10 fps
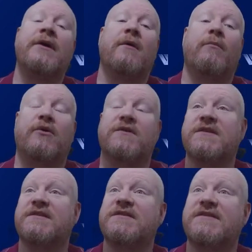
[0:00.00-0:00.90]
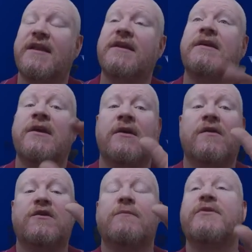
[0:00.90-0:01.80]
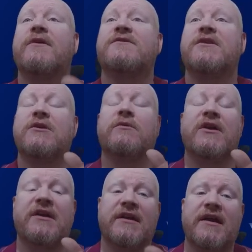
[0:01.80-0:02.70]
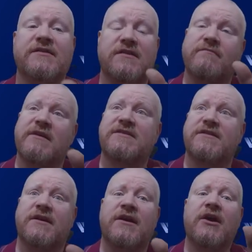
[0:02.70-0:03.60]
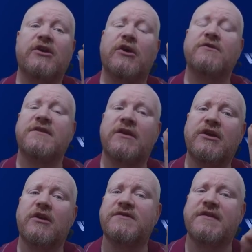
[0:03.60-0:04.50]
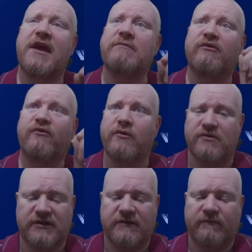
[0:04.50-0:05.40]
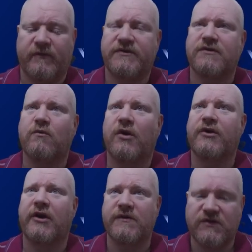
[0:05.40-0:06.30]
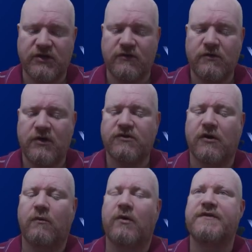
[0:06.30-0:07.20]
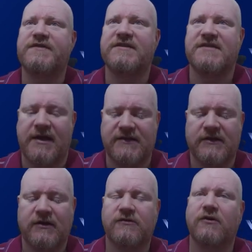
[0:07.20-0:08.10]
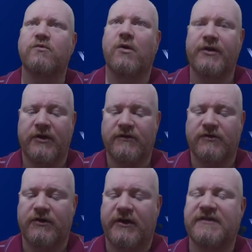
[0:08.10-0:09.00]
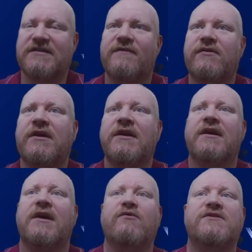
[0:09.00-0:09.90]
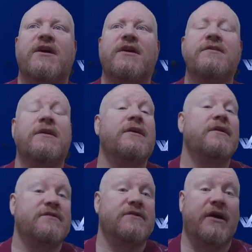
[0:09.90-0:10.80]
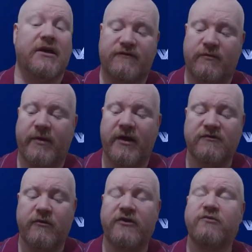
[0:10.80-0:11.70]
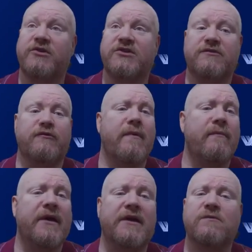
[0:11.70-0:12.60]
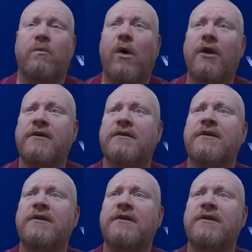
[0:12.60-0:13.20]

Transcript: because this is telling the computer you want to connect to the MiSTer using the username root. So 192.168.1.97, hit return. It's going to ask for the password, which is, remember, is 1,